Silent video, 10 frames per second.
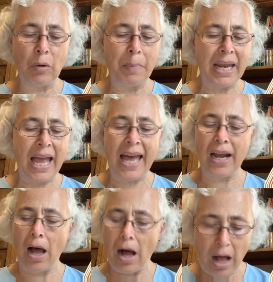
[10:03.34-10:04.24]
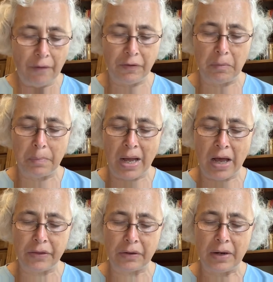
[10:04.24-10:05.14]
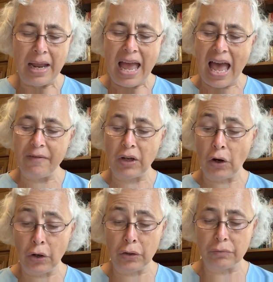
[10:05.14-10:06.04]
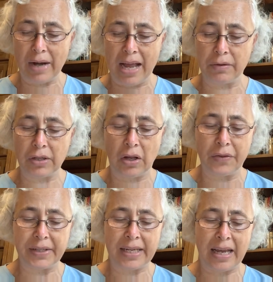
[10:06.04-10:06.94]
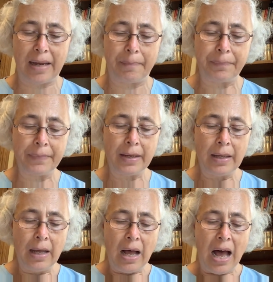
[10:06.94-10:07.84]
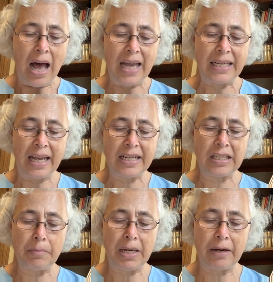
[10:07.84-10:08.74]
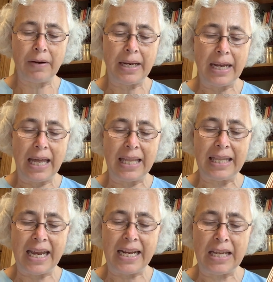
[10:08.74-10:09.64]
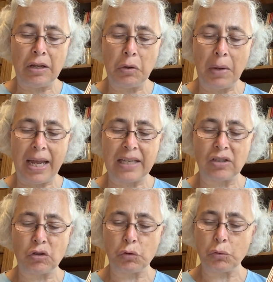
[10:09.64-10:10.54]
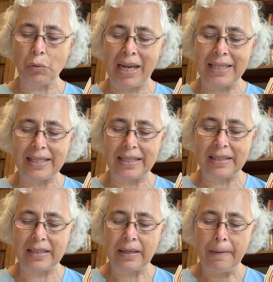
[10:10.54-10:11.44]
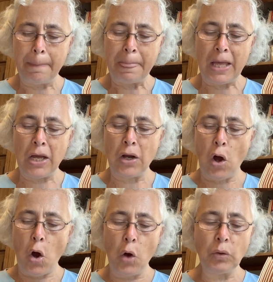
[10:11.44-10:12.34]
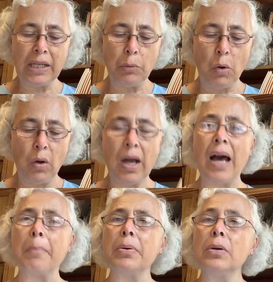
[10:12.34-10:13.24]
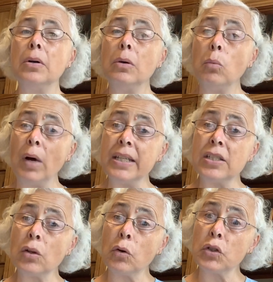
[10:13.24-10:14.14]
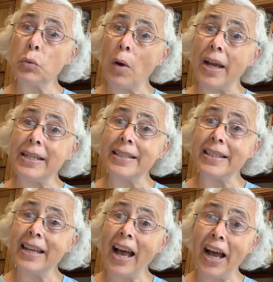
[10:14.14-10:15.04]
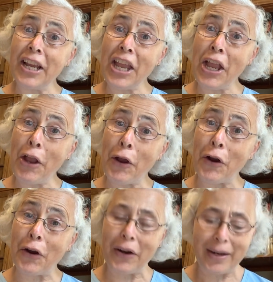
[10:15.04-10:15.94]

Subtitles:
be an awful bother having her round all the time. I'd like to marry a lady who has trances and only woke up once or twice a year.